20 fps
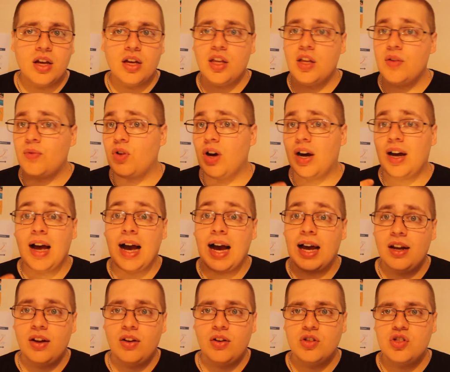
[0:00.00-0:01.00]
you've got to
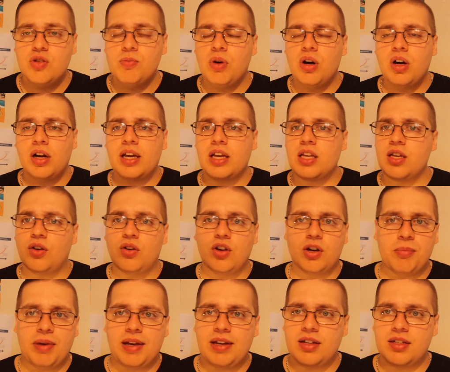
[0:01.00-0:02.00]
analyse the market, and you've got to
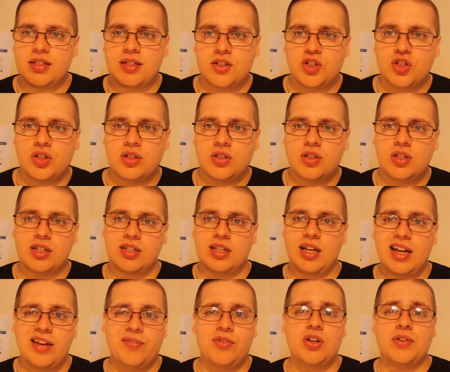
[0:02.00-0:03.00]
make decisions. There's a
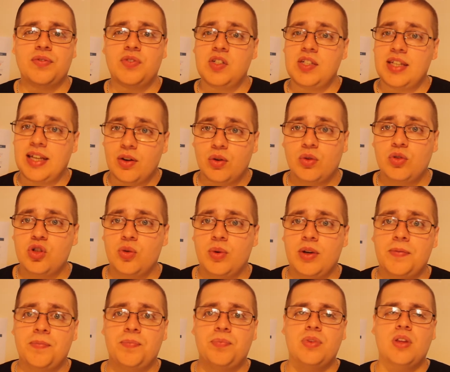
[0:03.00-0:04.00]
level of skill to it.